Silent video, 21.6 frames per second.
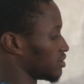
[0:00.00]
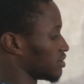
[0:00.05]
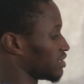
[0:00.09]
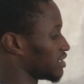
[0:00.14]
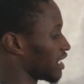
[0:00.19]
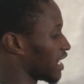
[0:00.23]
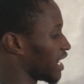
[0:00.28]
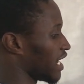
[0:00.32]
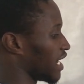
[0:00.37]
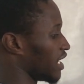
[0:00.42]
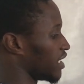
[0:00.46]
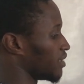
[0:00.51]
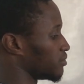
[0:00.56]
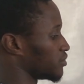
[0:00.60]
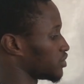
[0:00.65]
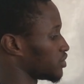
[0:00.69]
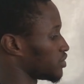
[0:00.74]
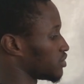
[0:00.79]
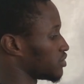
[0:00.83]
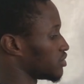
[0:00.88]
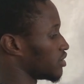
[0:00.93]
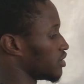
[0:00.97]

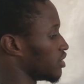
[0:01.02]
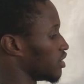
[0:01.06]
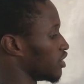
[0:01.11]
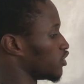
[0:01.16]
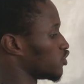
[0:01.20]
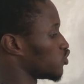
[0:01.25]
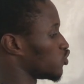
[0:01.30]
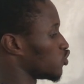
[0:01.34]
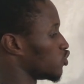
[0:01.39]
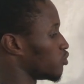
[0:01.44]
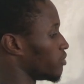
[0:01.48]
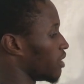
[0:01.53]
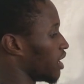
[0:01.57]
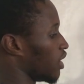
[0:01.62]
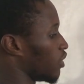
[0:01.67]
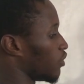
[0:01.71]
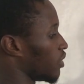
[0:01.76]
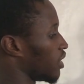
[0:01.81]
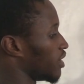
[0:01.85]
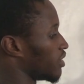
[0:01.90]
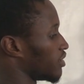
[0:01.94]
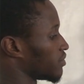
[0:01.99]
times a 2 by
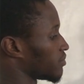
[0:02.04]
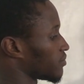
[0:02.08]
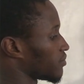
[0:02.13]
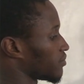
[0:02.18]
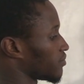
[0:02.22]
1.